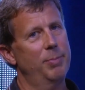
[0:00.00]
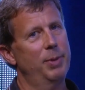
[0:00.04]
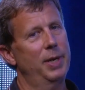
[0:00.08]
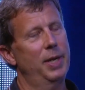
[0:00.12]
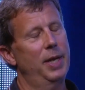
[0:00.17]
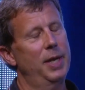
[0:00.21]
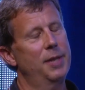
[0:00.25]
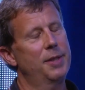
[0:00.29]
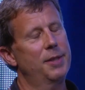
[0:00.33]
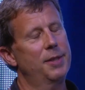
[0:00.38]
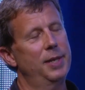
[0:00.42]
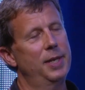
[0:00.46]
but
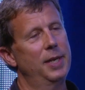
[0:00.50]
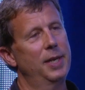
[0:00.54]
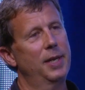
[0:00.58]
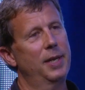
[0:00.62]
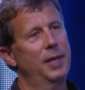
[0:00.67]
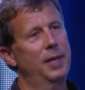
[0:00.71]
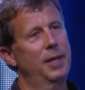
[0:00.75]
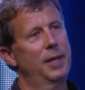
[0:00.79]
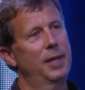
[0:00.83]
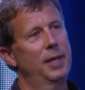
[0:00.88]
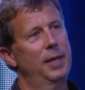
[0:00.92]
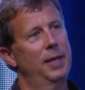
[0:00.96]
I
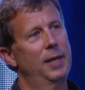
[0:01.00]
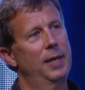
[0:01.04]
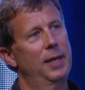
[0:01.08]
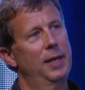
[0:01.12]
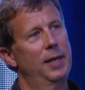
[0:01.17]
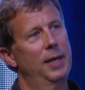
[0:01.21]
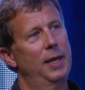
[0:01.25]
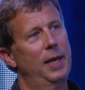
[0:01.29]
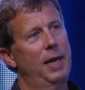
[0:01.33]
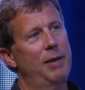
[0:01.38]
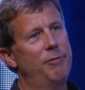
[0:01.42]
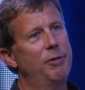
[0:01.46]

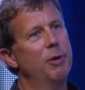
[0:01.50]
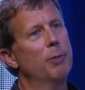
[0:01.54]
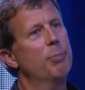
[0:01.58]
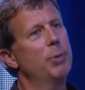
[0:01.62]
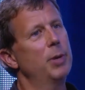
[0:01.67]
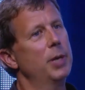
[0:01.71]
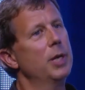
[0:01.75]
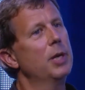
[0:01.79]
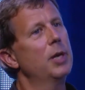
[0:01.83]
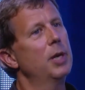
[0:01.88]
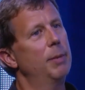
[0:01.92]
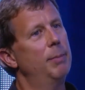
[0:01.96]
feel
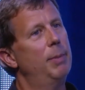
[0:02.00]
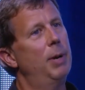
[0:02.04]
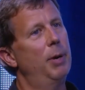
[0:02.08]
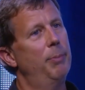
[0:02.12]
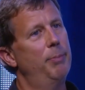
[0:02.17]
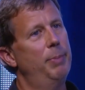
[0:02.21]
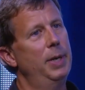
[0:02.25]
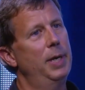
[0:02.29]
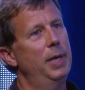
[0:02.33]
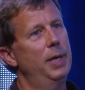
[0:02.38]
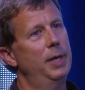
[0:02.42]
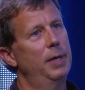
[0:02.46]
pretty good about
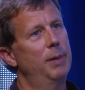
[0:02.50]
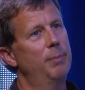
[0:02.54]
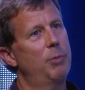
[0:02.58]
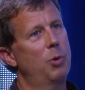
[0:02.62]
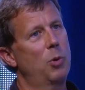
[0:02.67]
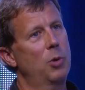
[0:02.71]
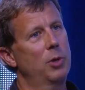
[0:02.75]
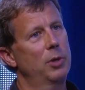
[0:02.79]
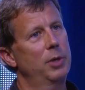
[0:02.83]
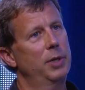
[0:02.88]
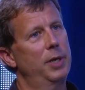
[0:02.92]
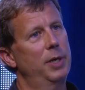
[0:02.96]
being in
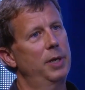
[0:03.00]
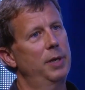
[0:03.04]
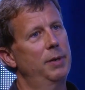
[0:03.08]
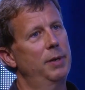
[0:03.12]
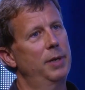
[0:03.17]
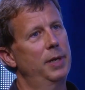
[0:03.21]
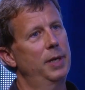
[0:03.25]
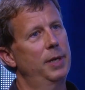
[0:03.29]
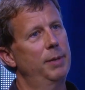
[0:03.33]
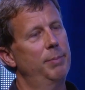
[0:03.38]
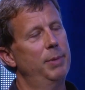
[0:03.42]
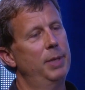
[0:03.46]
Portland
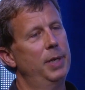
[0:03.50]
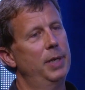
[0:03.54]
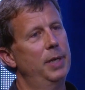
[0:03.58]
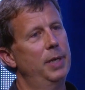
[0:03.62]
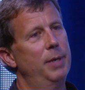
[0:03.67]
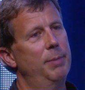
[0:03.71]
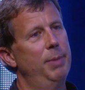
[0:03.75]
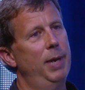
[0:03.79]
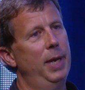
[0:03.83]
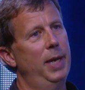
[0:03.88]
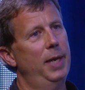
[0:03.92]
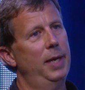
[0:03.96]
and being
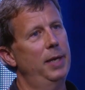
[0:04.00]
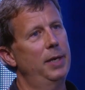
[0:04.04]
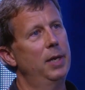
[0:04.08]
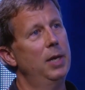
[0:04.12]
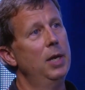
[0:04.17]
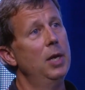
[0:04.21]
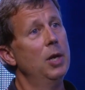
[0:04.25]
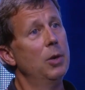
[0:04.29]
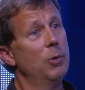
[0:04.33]
in Maine.